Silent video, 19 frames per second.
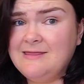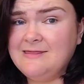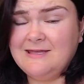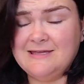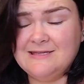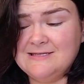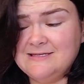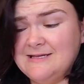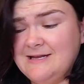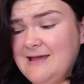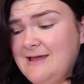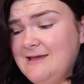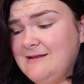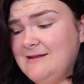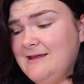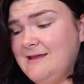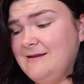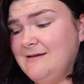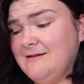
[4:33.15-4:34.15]
the
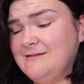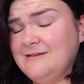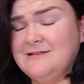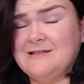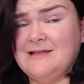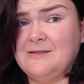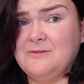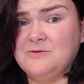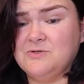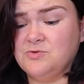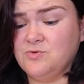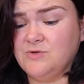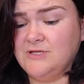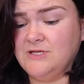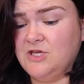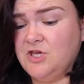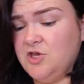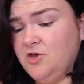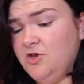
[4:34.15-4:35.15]
internet, and I think that looks
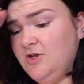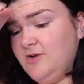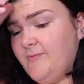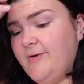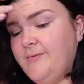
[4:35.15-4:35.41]
really cute.